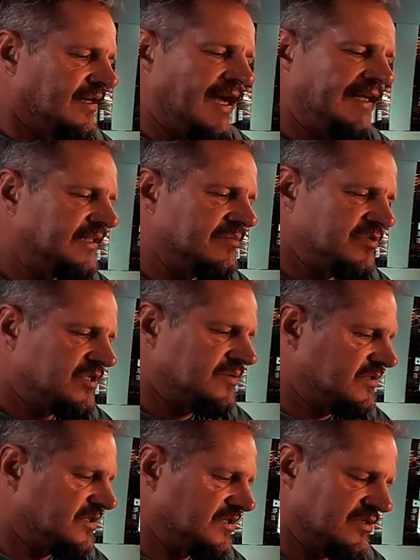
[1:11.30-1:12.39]

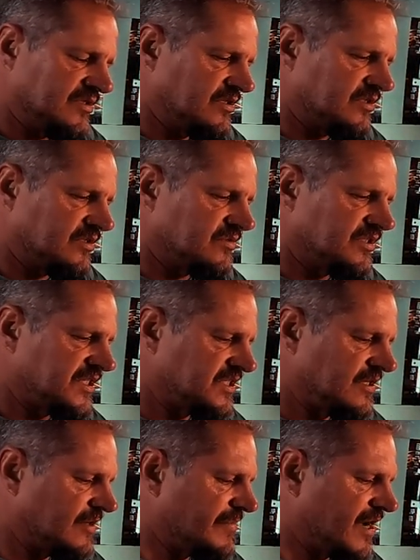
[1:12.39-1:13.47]
atoms is
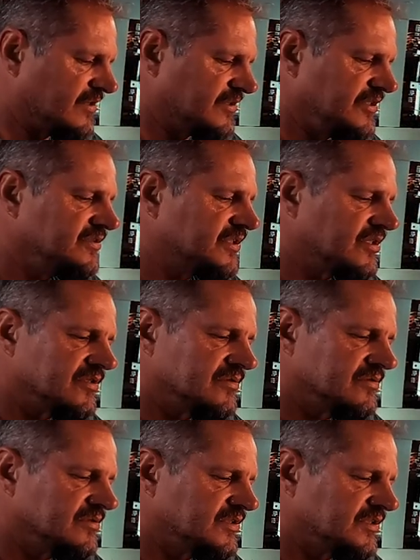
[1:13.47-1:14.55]
consisting about
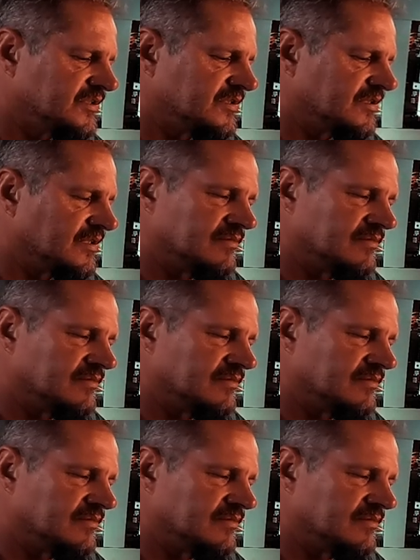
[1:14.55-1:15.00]
neutrons,